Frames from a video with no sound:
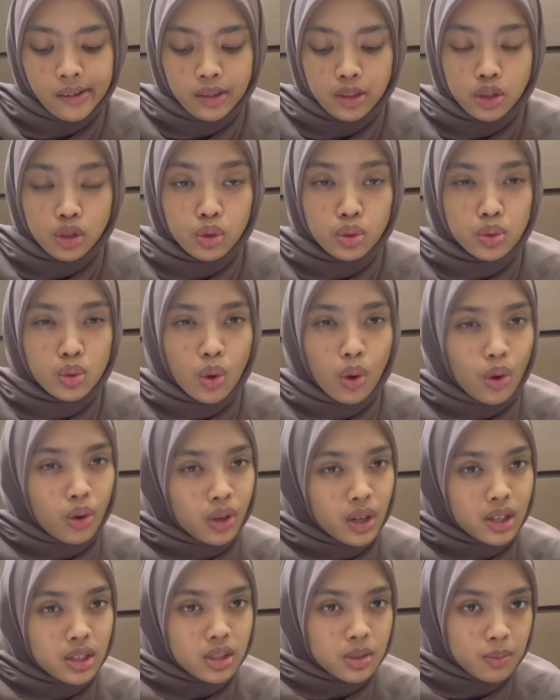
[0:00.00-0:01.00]
to
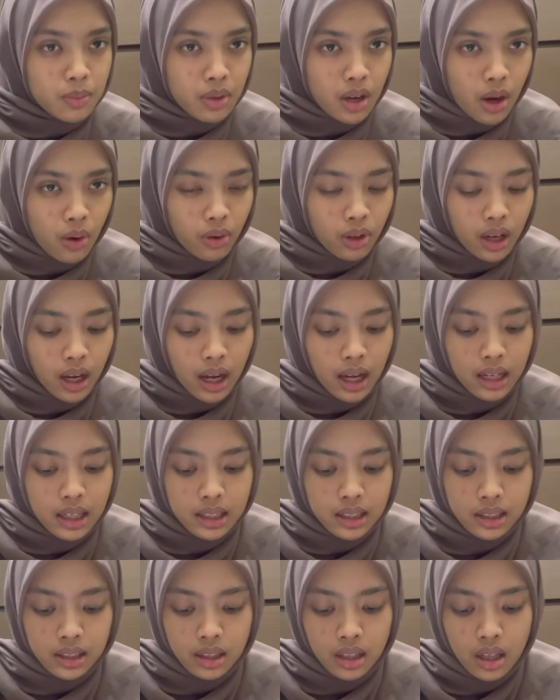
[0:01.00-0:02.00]
orange brown
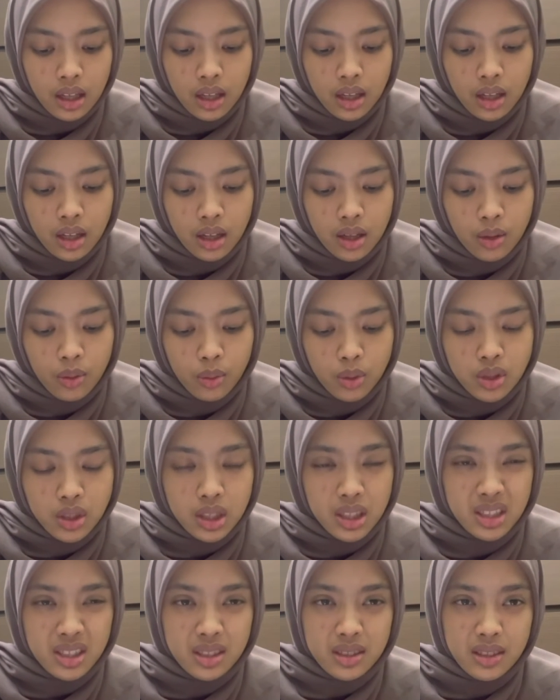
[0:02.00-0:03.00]
color, which
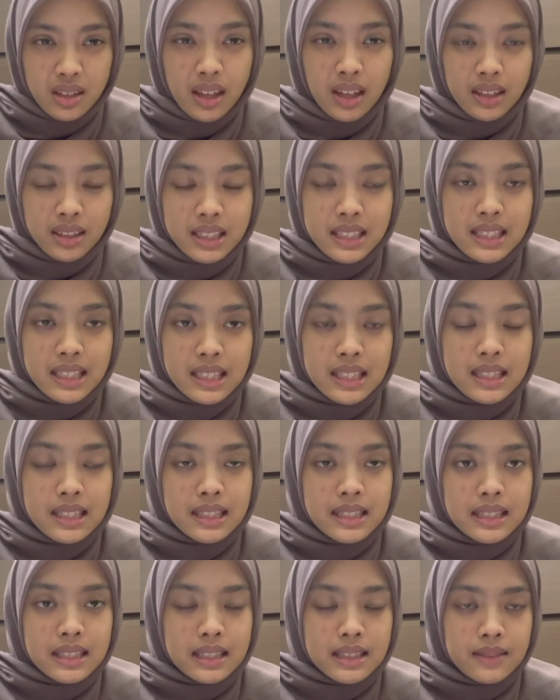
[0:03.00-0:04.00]
is this is